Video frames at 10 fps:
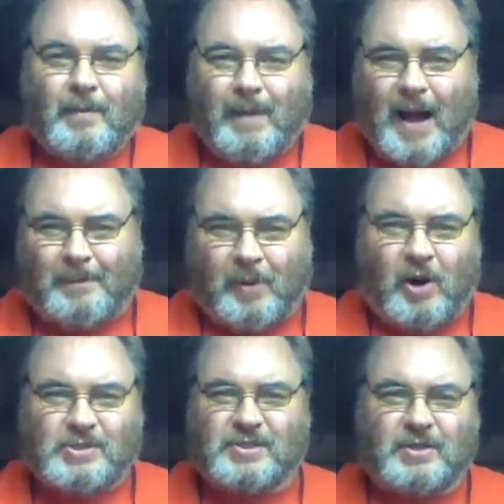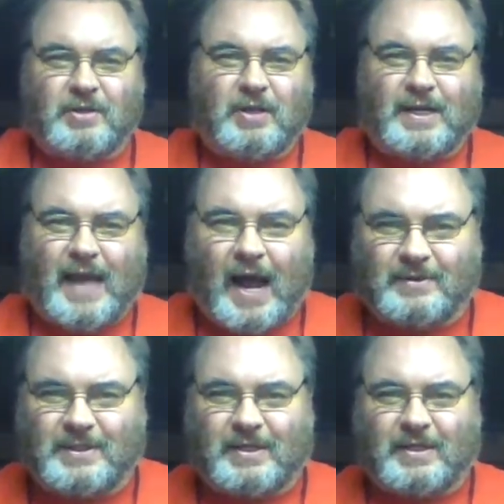my personal
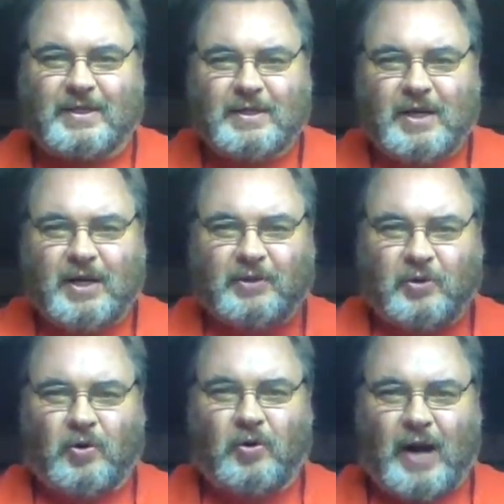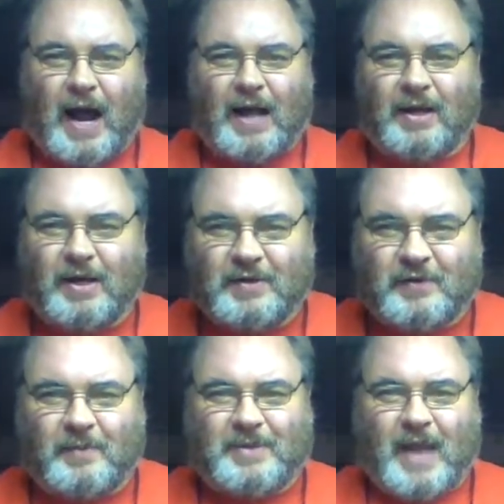accountant. $2
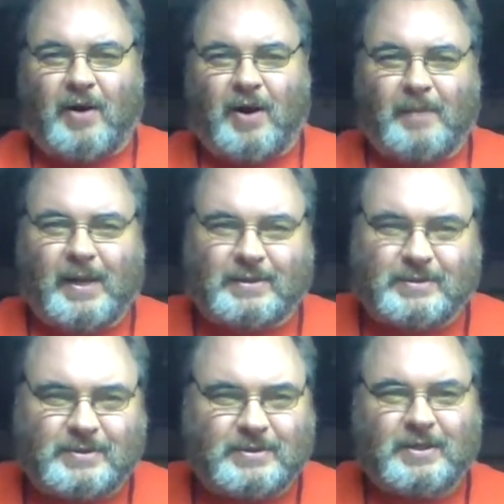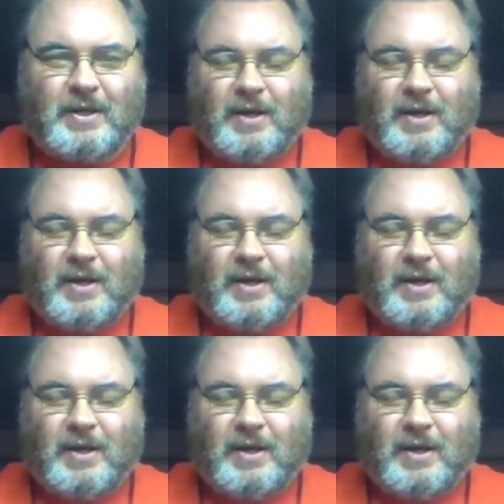from Terry Meeks.